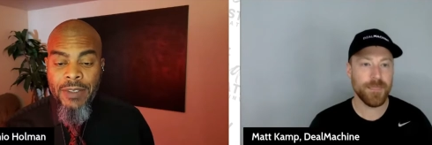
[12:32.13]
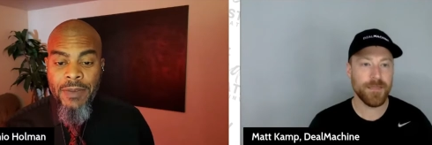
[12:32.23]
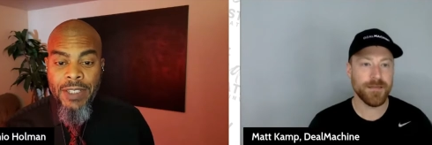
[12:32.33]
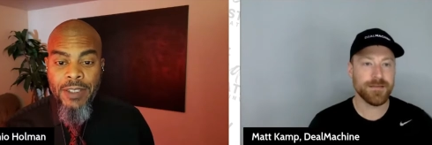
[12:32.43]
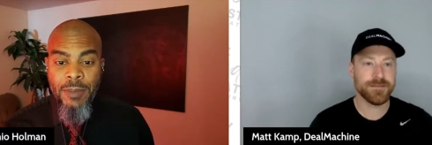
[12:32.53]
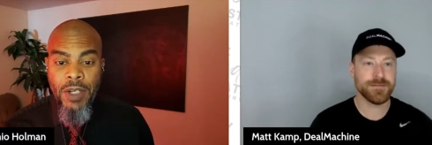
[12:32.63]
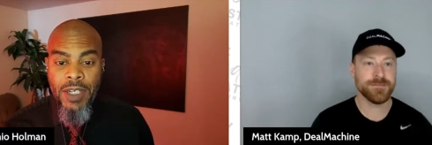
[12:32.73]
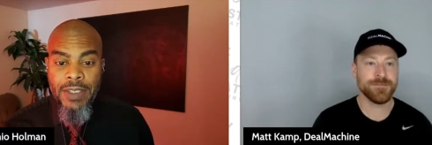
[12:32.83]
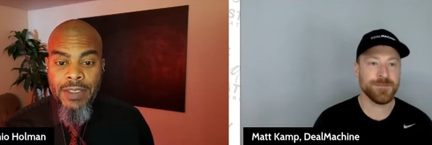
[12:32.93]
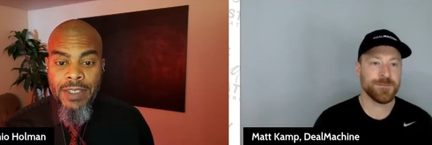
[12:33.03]
Speaker 1: investing
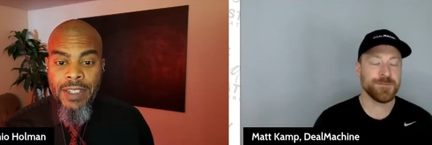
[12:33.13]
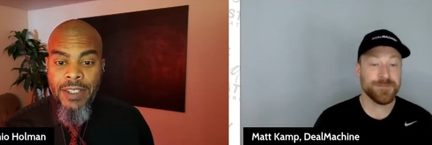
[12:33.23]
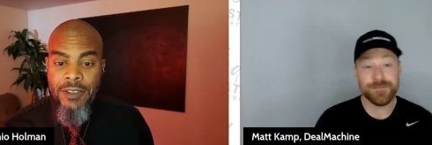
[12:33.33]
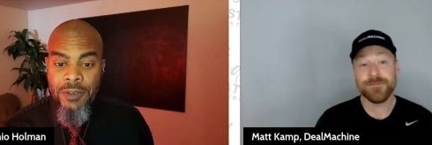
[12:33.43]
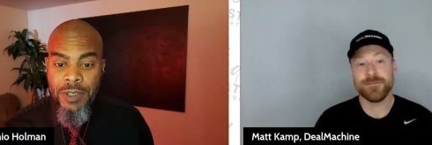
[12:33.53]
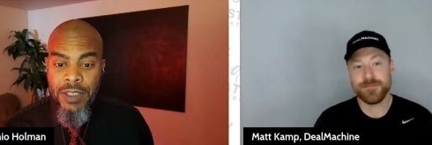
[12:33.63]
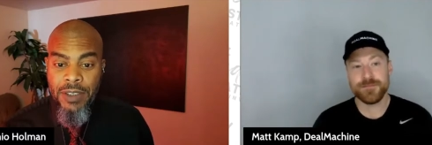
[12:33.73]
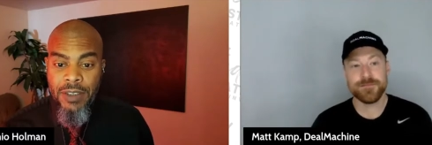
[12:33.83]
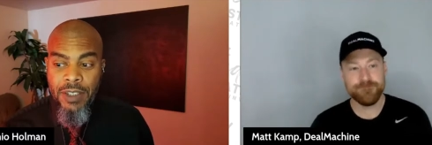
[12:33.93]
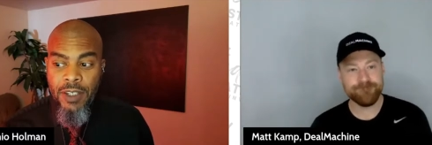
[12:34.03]
markets in the country,
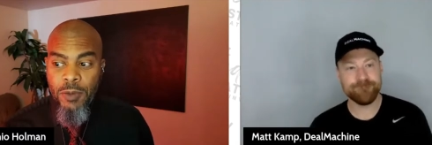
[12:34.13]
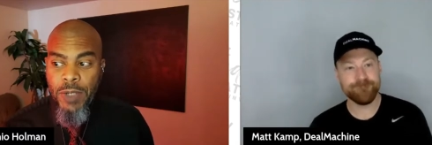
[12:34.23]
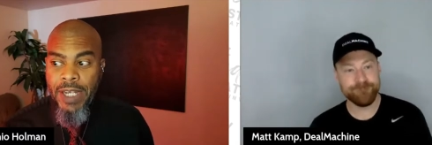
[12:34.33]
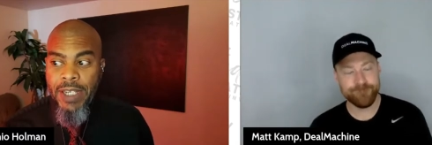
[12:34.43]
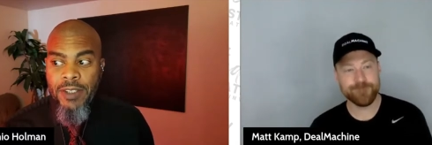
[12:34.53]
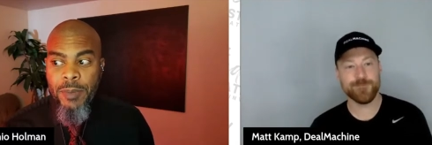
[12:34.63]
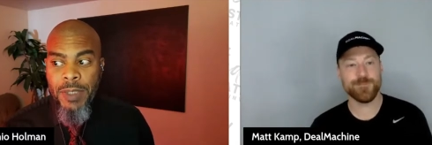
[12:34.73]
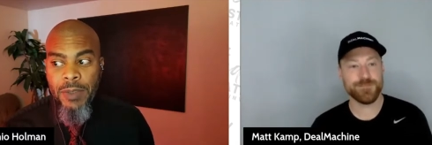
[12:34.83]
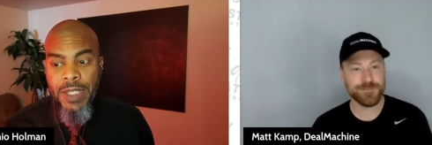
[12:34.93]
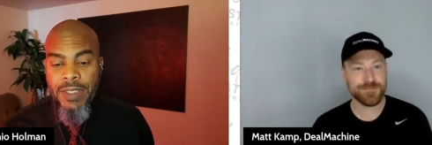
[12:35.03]
you know, mm-hmm. right here in the
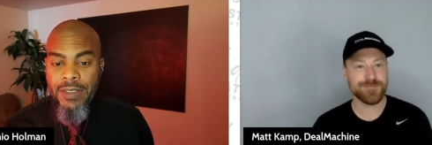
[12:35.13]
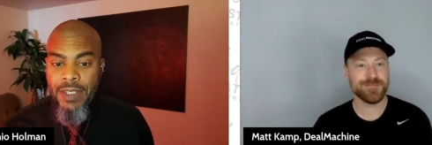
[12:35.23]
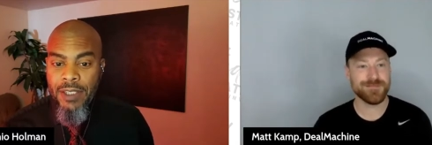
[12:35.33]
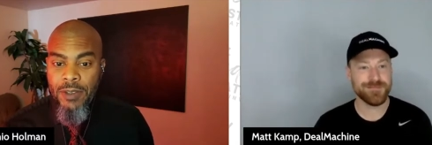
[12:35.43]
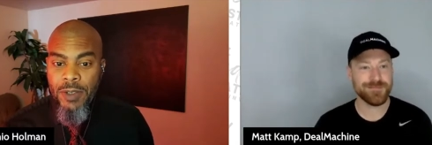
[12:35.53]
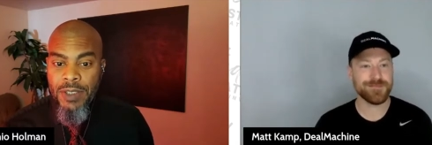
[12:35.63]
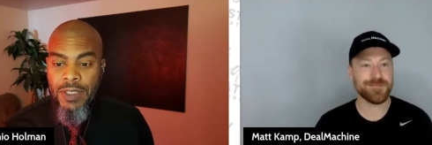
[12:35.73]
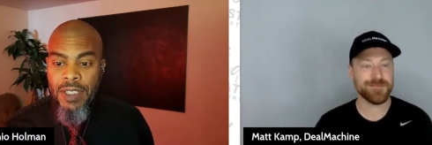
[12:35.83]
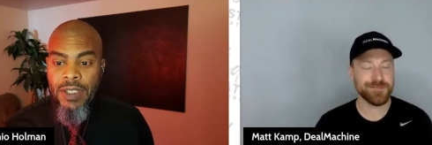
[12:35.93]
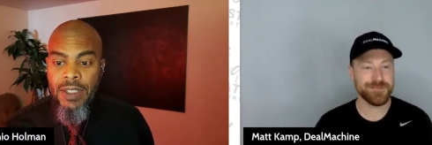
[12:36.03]
Midwest in St. Louis.
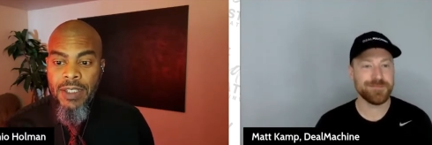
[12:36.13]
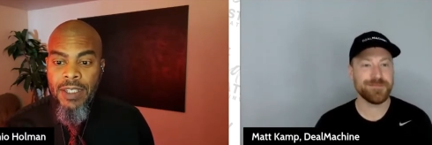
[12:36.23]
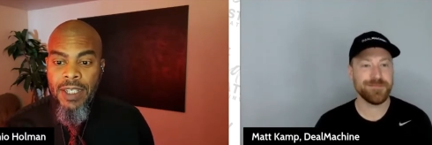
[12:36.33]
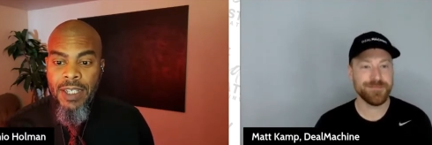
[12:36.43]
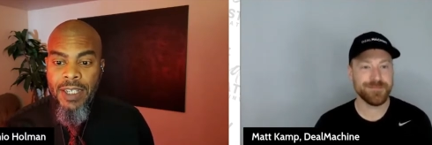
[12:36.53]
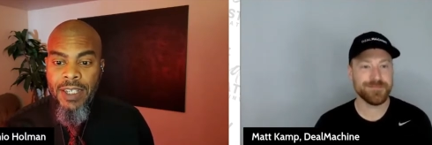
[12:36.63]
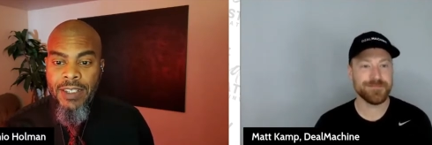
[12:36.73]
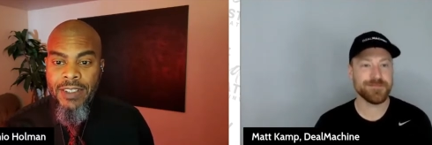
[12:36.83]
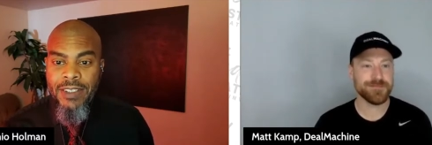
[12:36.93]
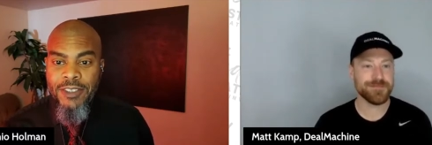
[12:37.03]

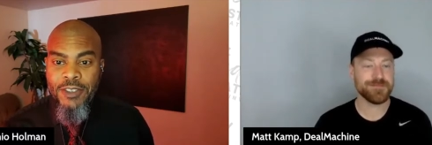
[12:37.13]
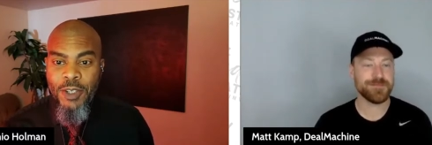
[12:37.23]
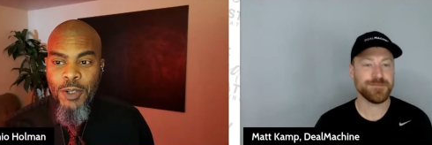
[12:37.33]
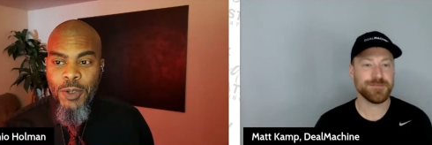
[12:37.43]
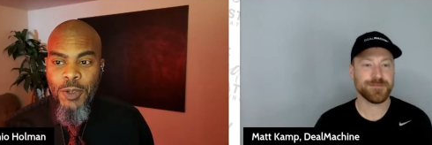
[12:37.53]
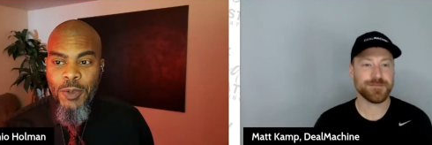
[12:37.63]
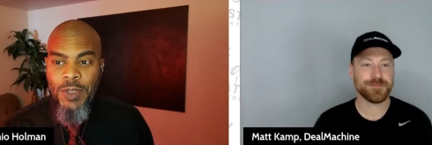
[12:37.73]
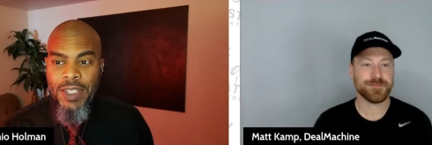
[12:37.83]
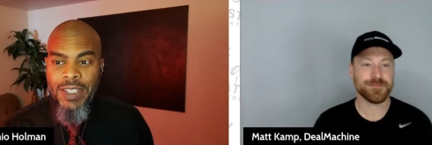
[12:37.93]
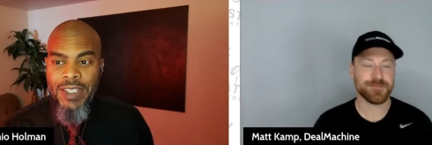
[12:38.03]
And
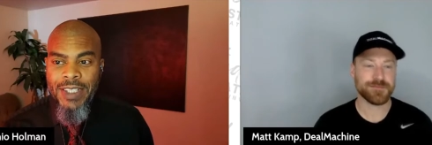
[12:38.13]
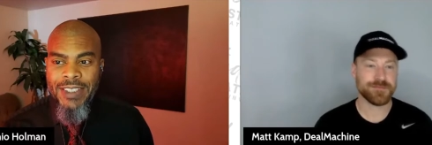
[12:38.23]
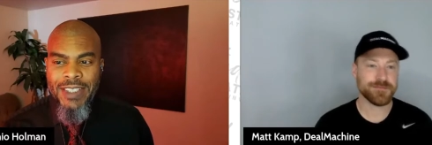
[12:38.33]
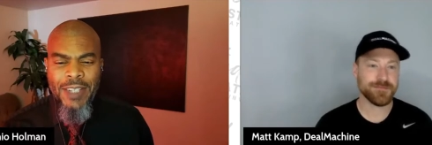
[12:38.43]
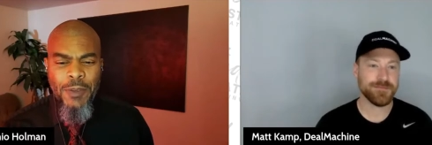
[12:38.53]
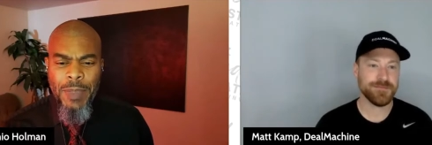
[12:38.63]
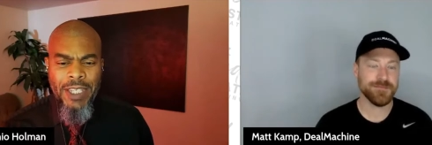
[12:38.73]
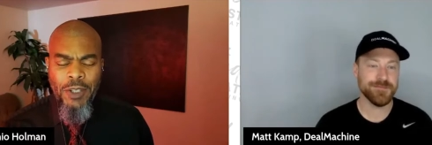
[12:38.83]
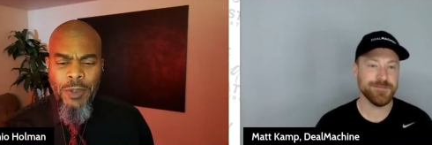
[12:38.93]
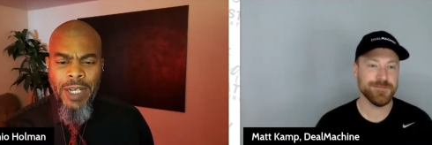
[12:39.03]
so instead of it
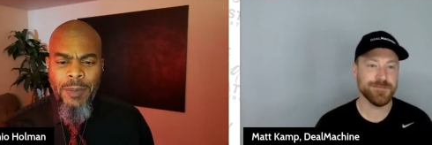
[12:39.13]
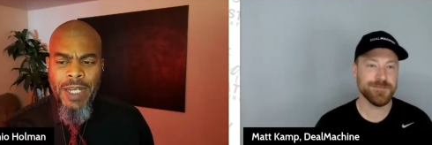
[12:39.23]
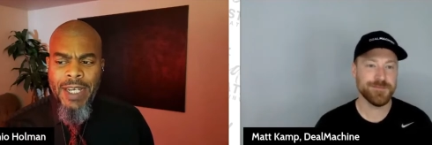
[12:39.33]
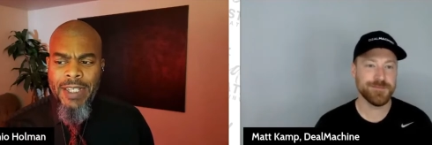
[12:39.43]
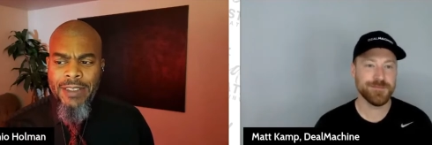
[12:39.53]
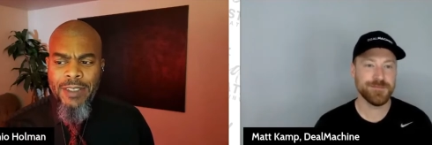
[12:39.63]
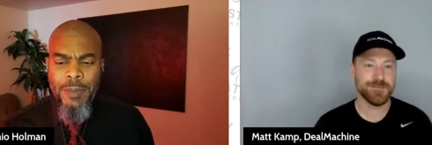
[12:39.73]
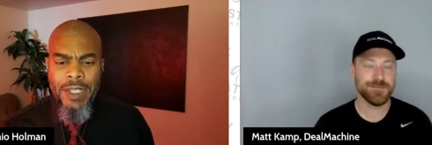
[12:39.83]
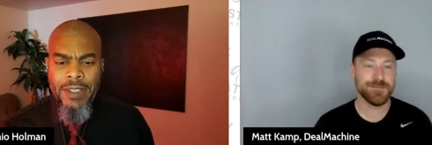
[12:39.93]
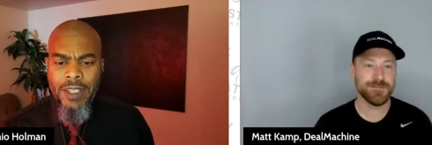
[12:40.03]
being created by
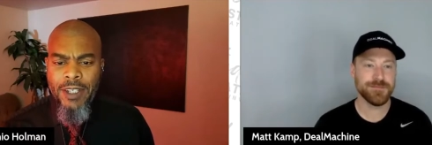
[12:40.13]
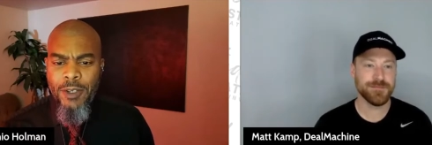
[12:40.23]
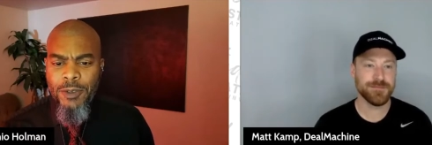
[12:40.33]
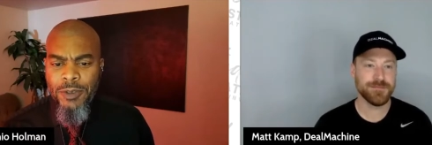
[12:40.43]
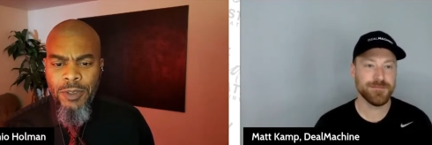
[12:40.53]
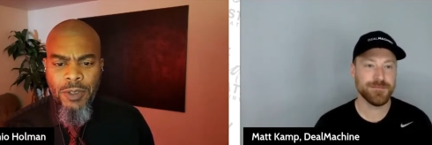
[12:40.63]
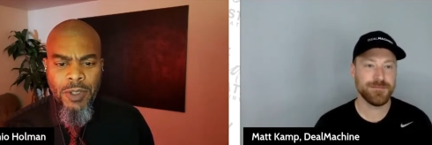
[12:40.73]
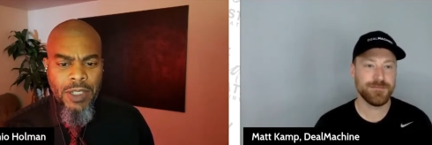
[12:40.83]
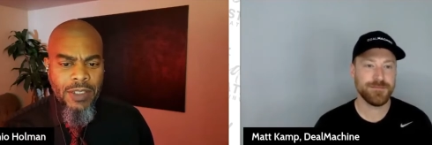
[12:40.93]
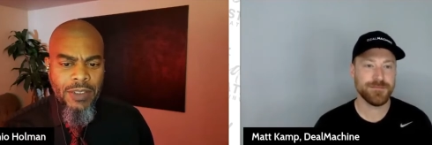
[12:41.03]
somebody on the coast, New
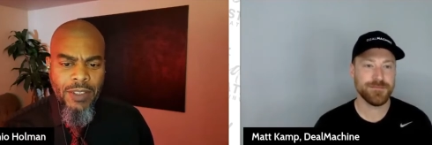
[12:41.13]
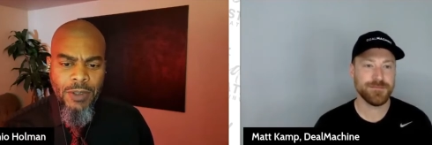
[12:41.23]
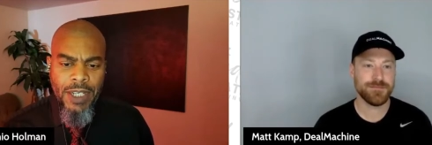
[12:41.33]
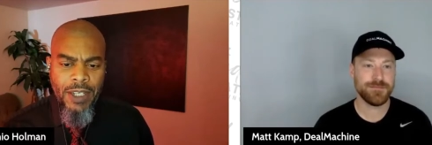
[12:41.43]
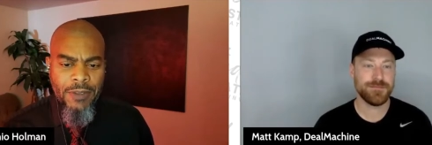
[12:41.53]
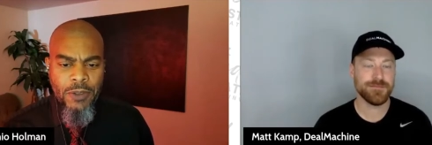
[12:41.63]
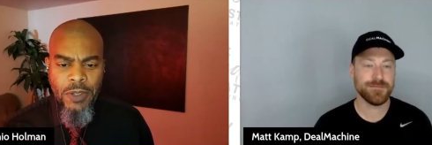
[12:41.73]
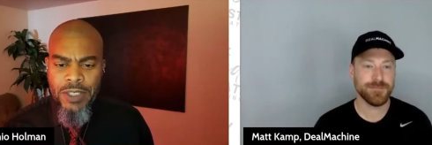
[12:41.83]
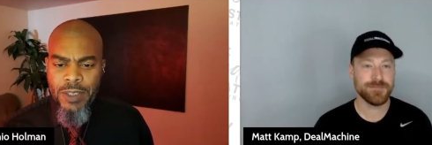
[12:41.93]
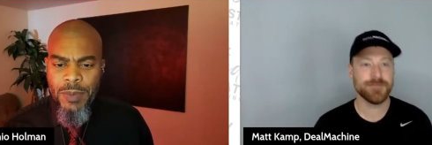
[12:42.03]
York, you know,
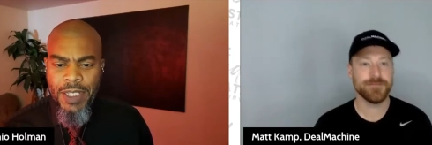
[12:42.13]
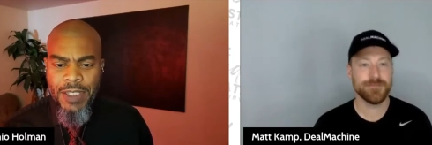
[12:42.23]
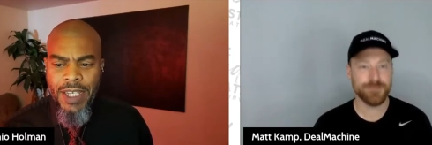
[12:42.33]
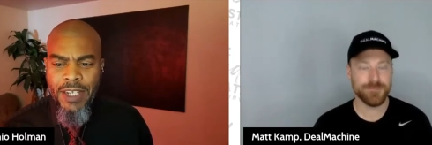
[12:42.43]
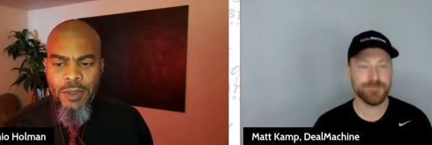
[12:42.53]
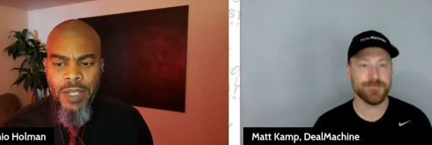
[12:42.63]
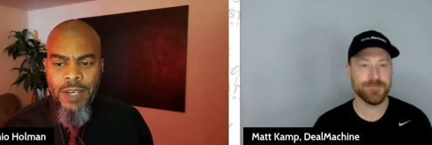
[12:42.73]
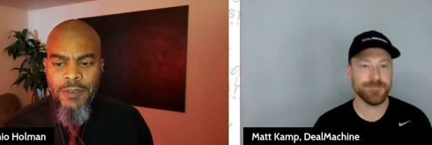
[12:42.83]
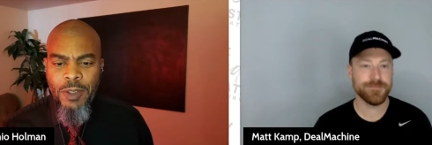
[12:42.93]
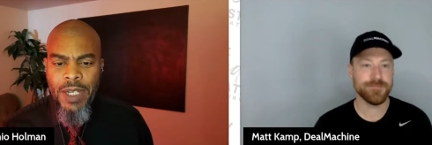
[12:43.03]
California, something like that, who
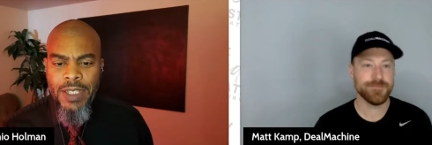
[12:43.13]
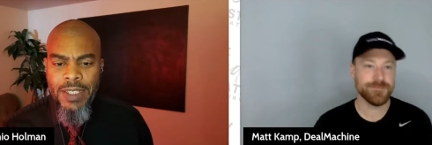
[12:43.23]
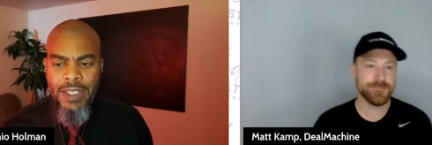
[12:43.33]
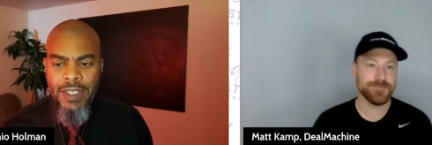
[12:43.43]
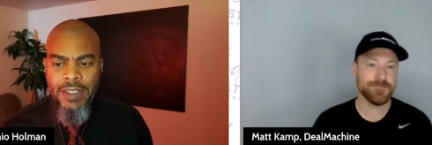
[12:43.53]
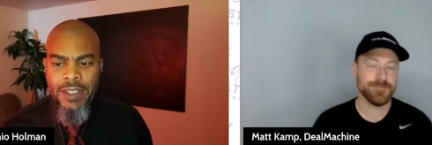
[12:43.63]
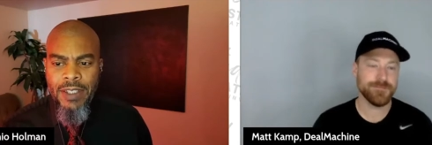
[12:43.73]
have no idea